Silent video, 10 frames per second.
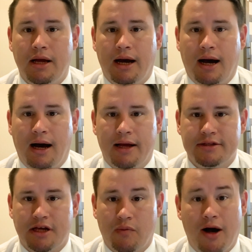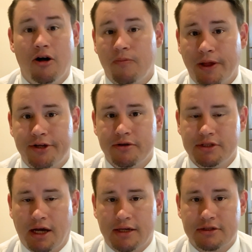and say, well, hope they choose
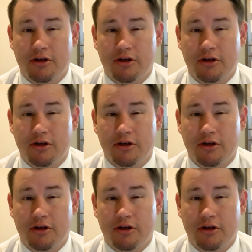us.